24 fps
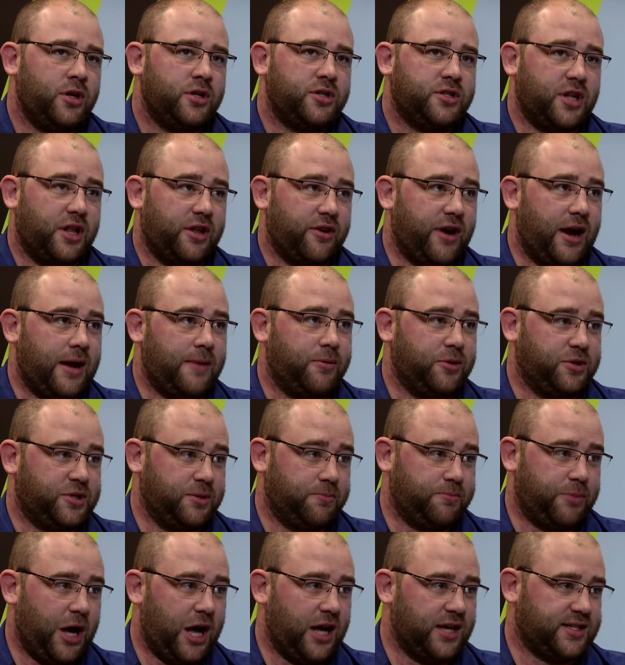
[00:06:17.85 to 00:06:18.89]
So they're able
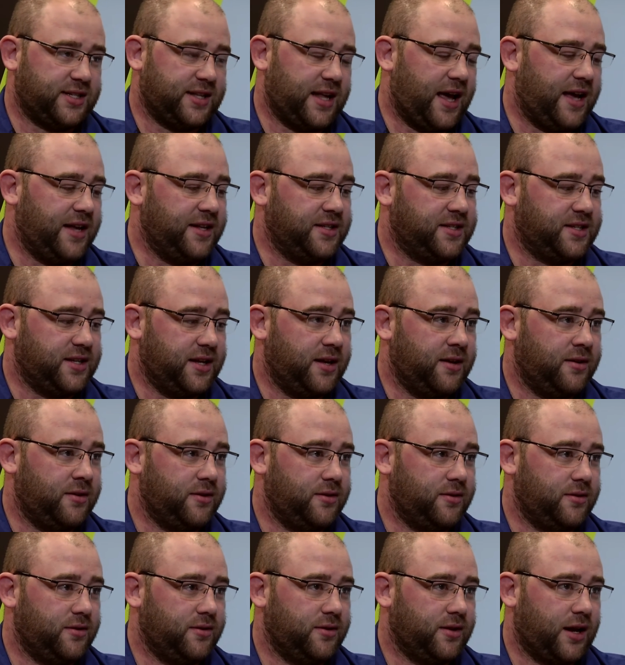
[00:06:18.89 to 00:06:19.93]
to burst that into
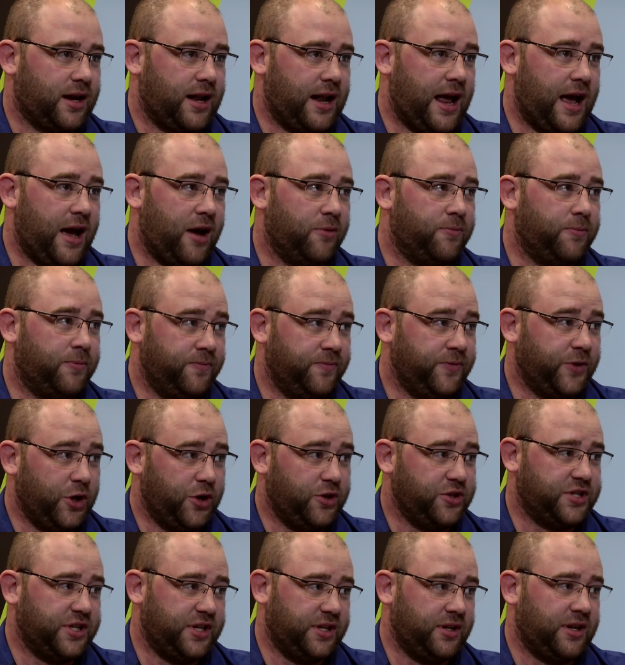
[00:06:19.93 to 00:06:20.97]
the cloud
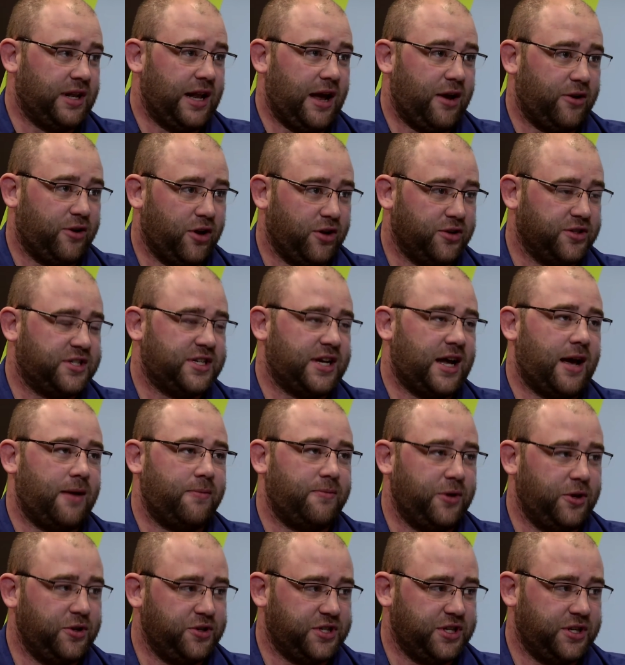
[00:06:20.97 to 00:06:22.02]
using Cloud
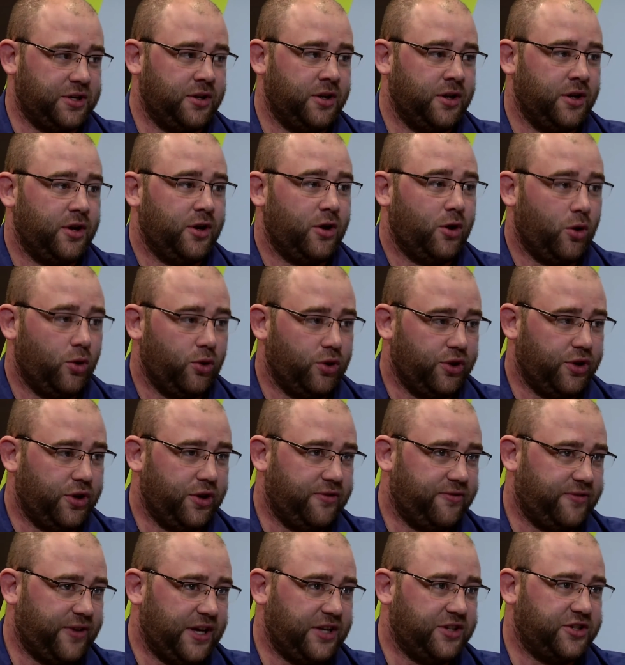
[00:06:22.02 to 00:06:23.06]
ONTAP, using all the
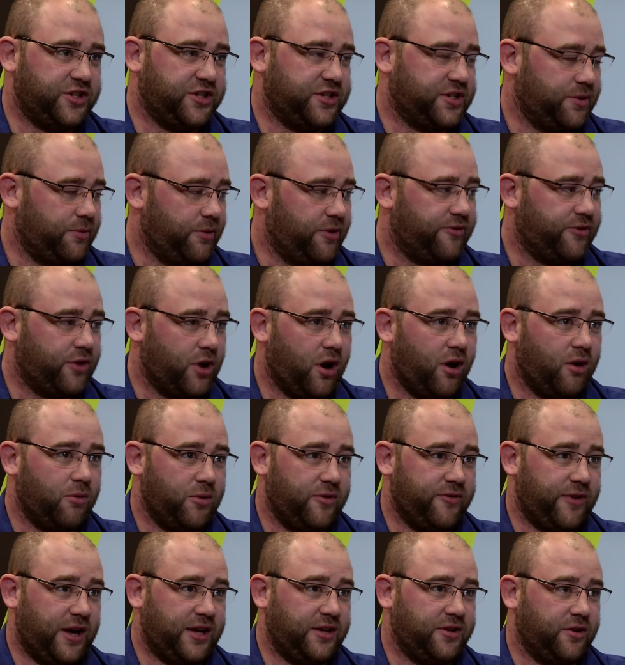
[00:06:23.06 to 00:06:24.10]
new features that we've got
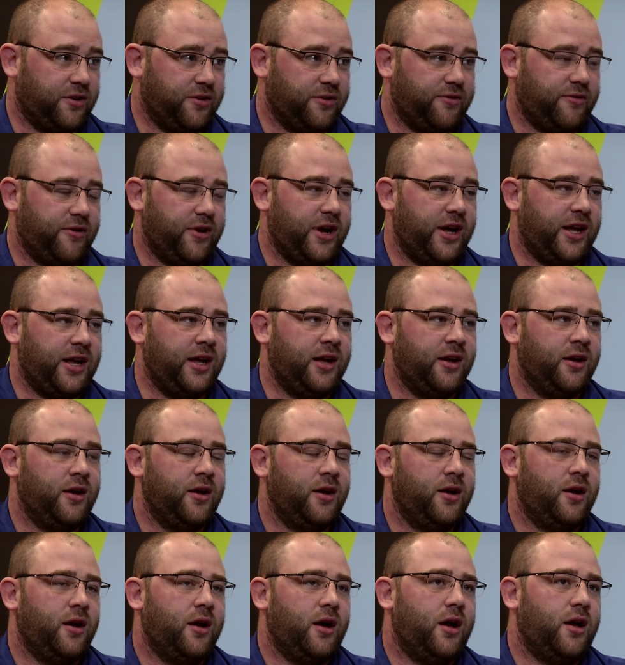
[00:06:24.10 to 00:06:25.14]
with 8.3
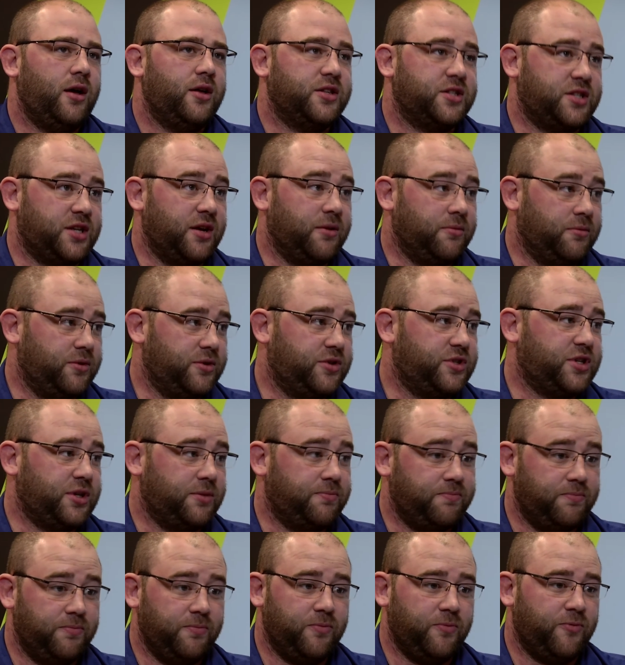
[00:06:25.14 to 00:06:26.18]
to
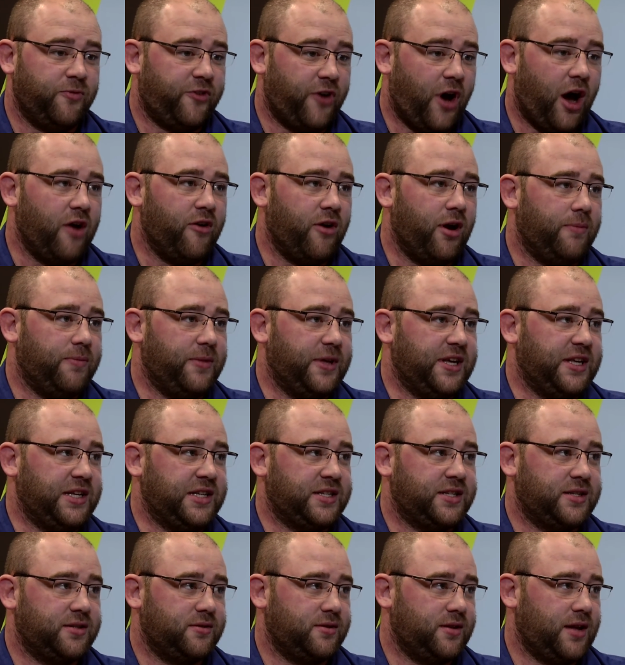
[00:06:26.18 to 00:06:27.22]
fire up
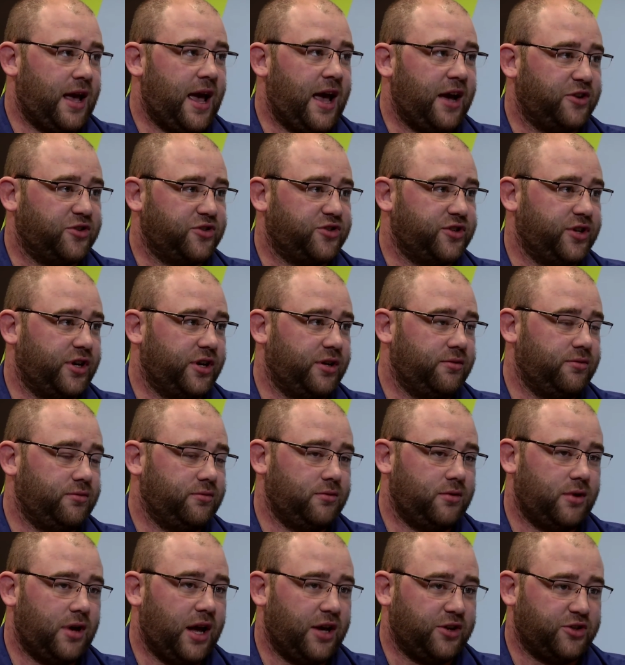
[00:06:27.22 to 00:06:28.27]
these extra
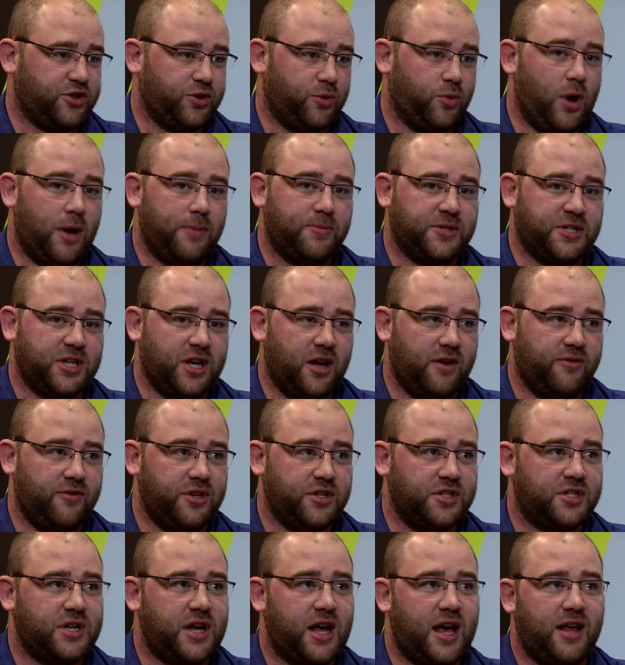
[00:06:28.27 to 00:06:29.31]
web
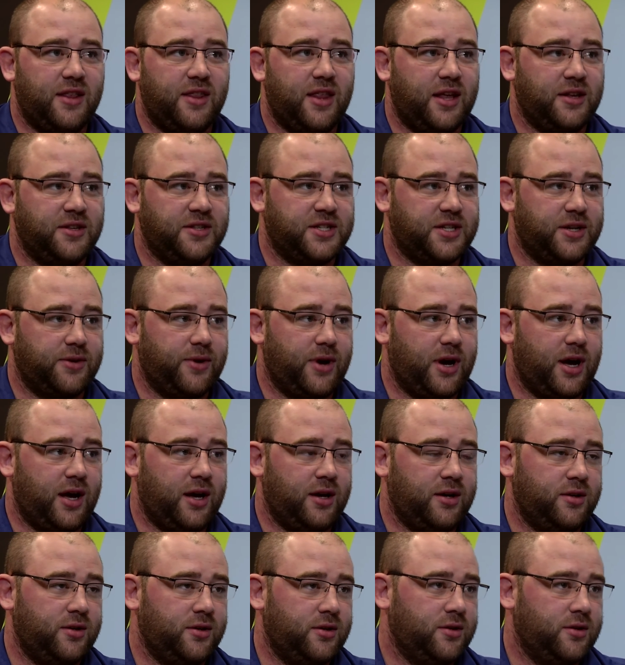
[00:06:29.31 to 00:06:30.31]
servers and then to